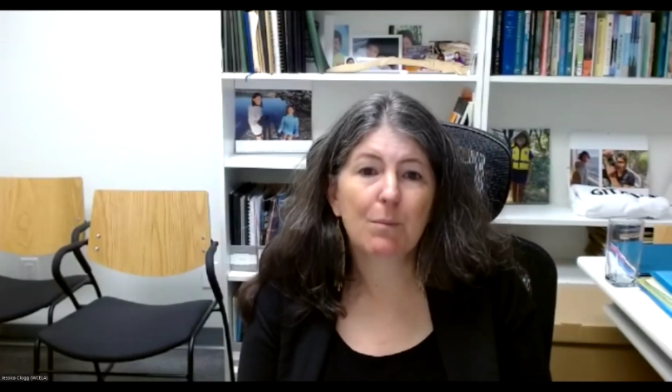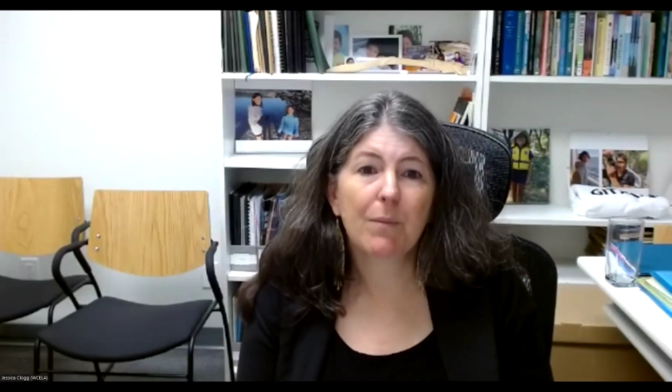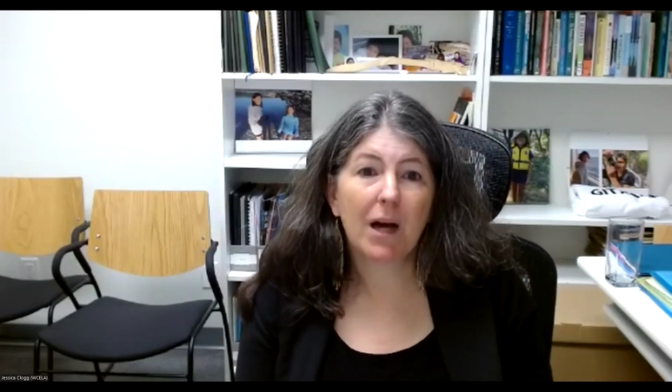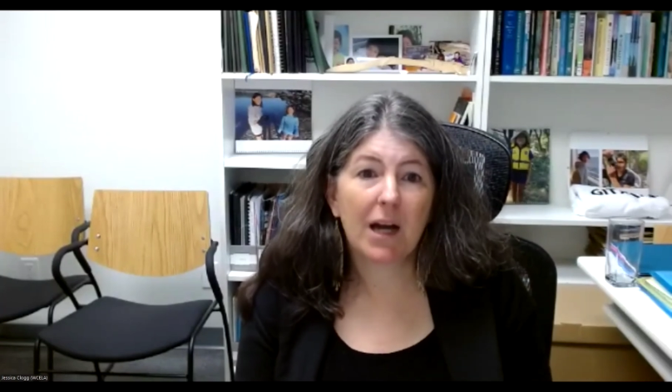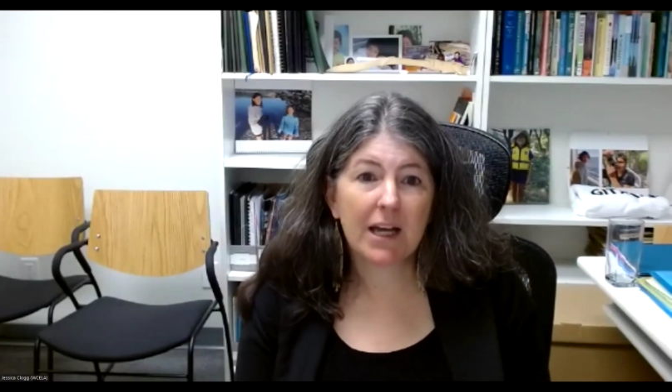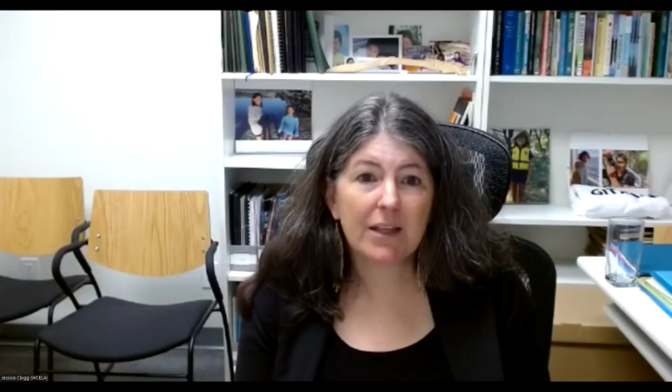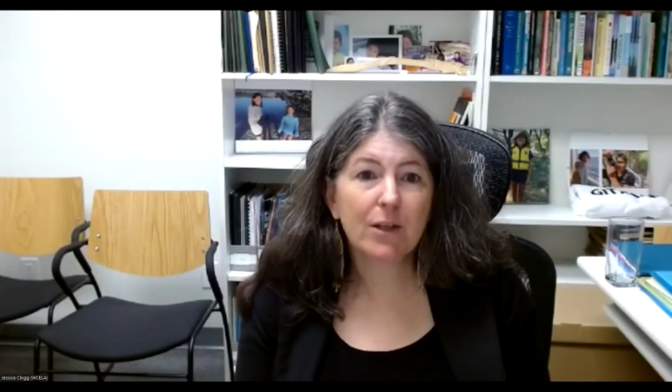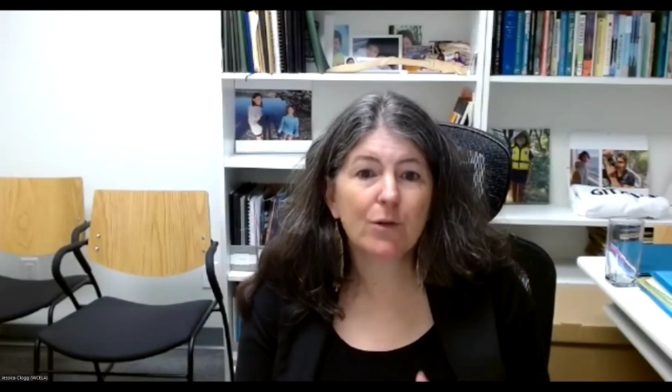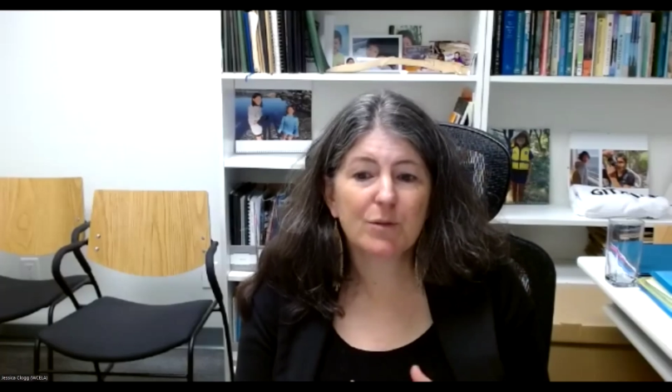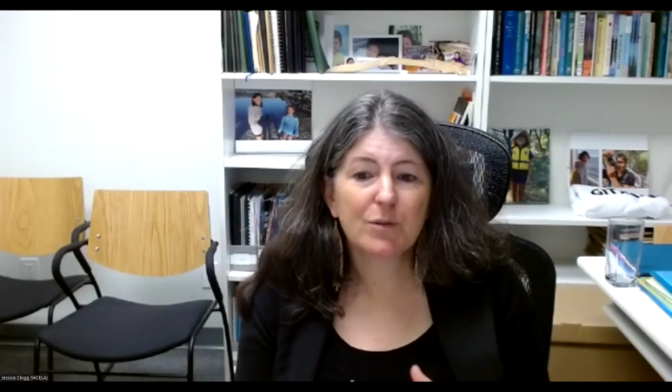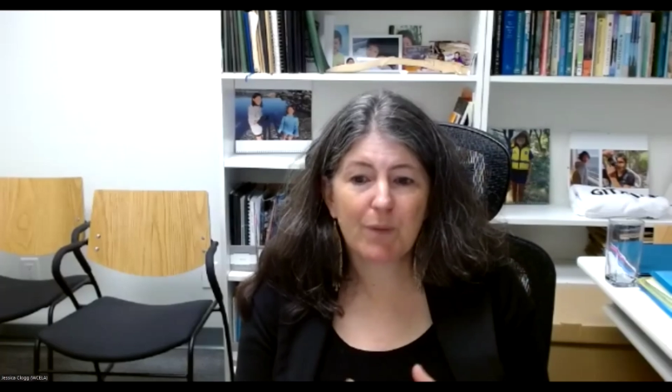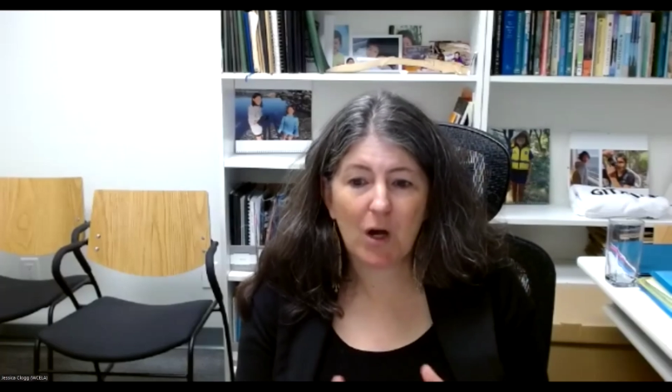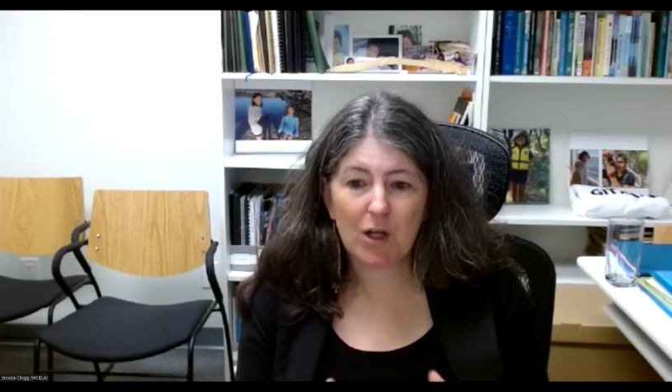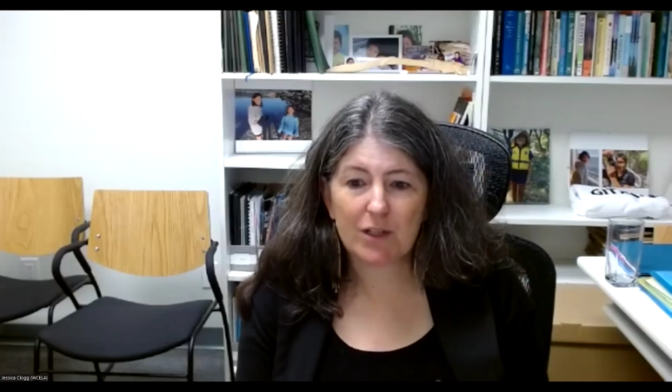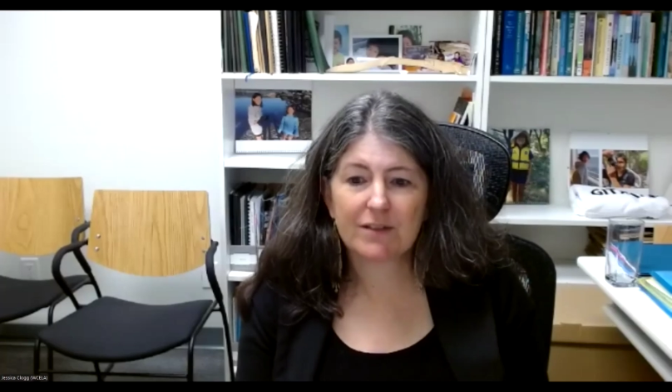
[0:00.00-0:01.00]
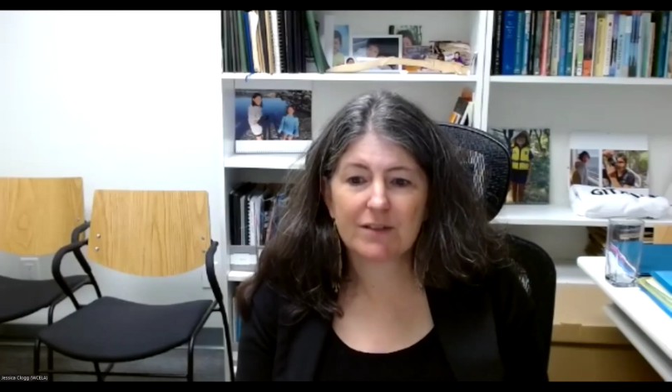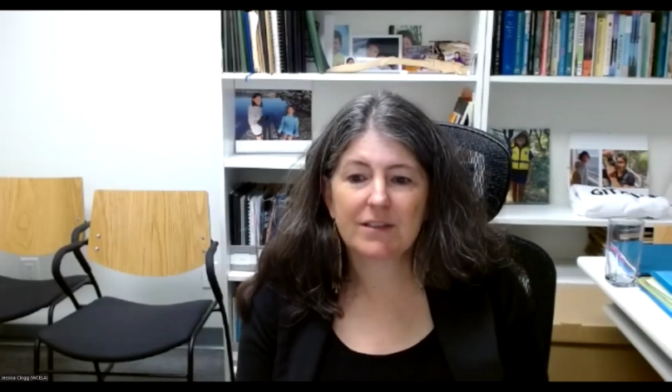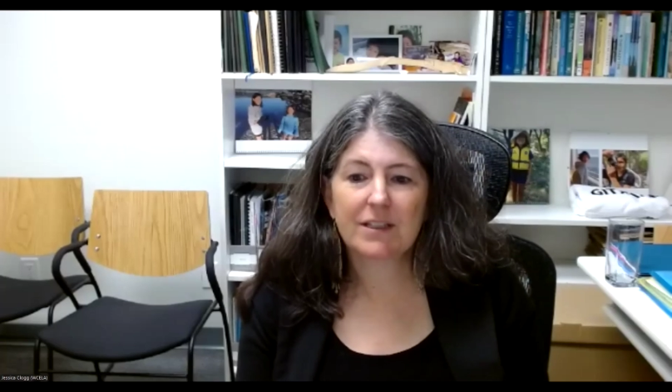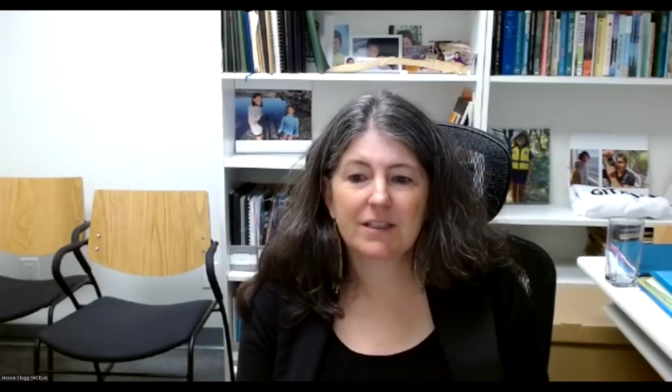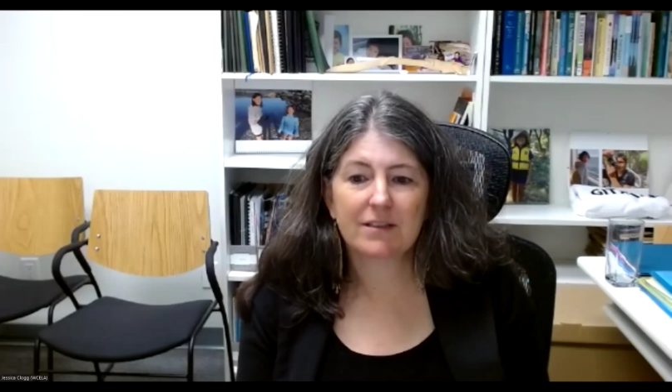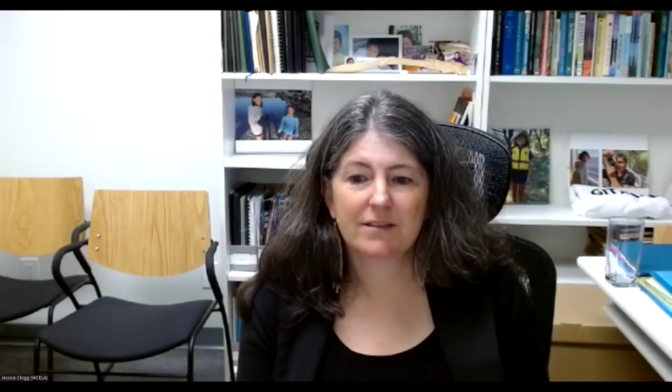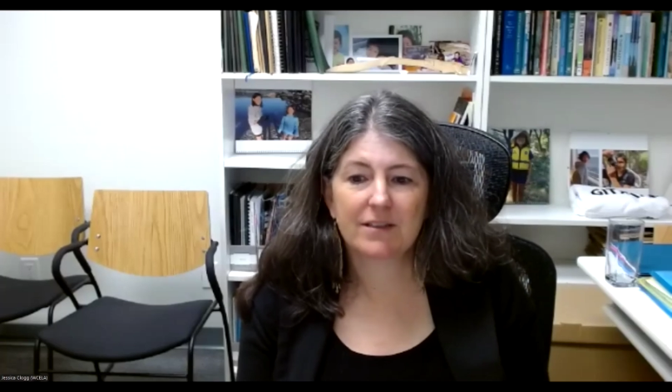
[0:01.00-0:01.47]
by those
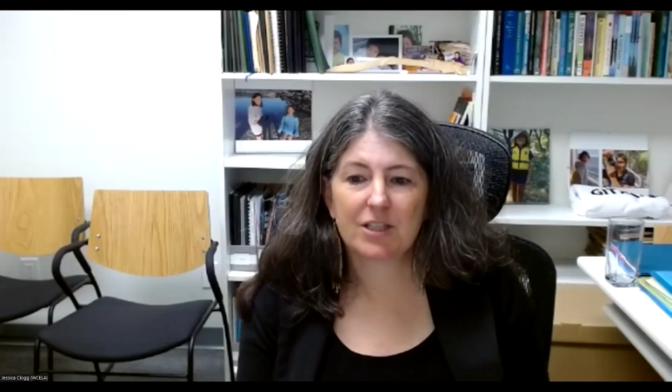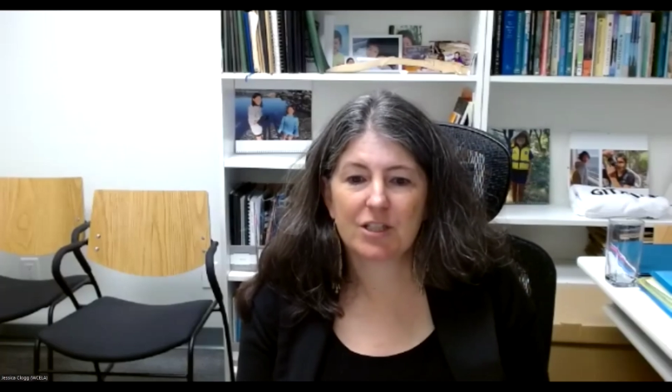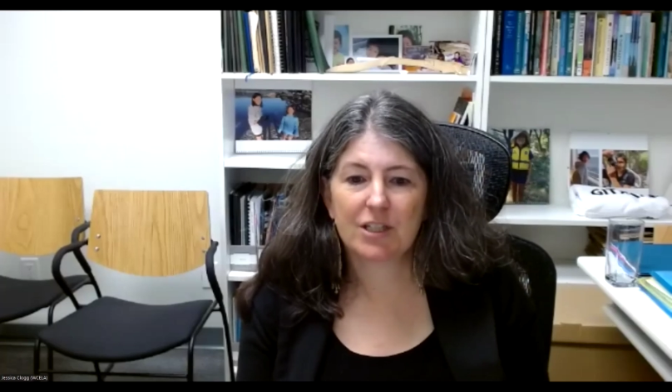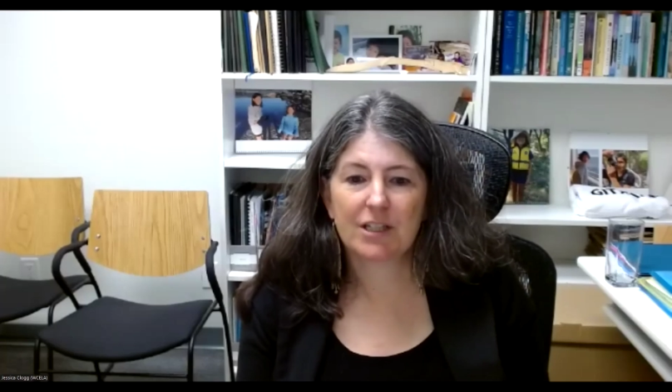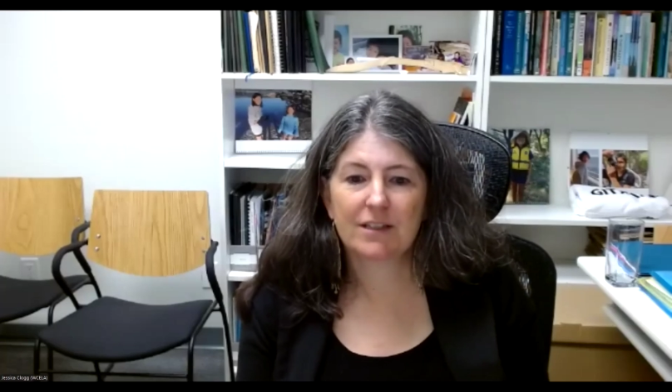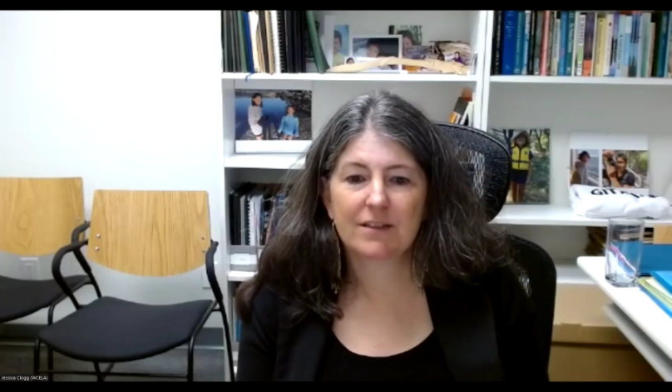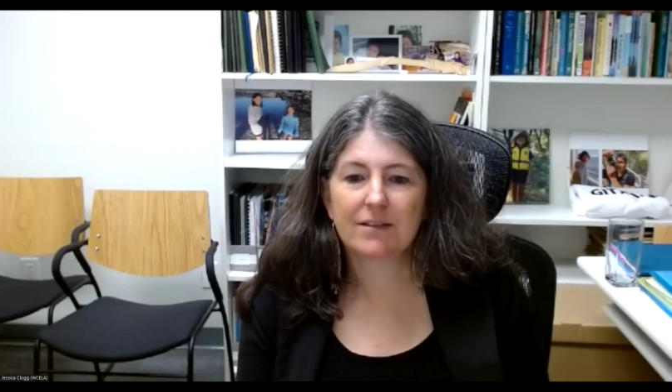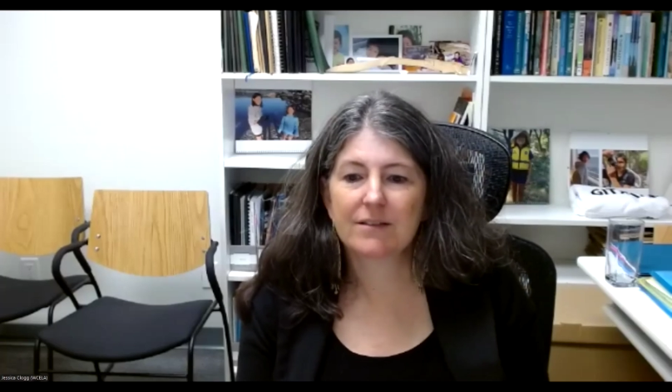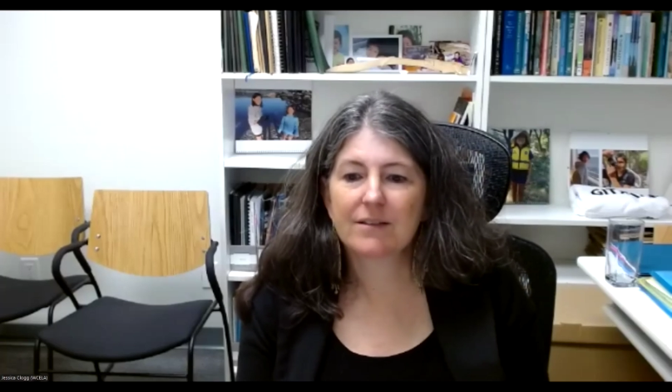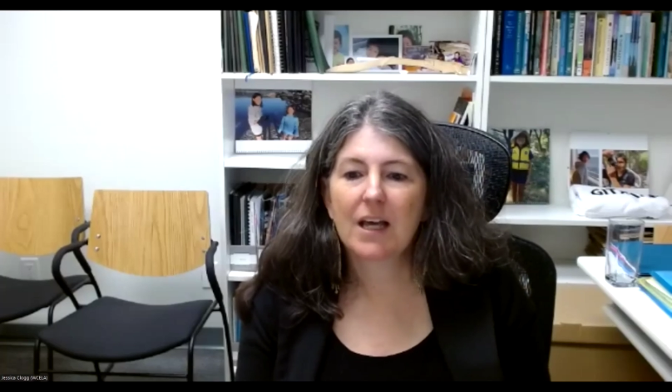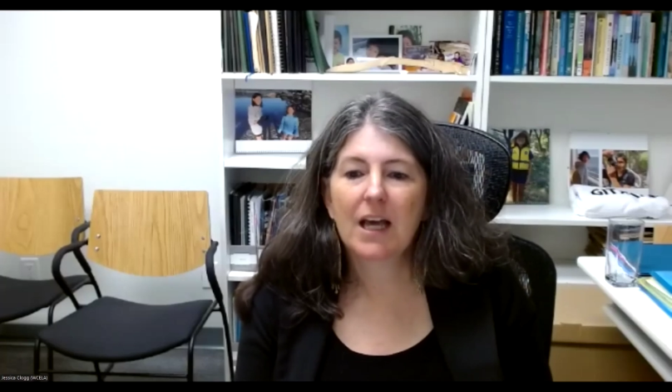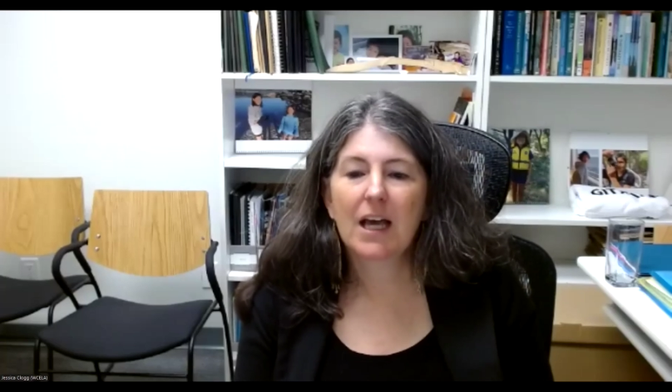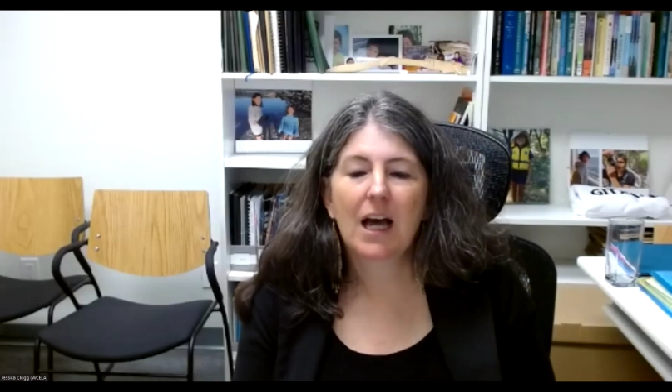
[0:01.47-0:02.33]
policy decisions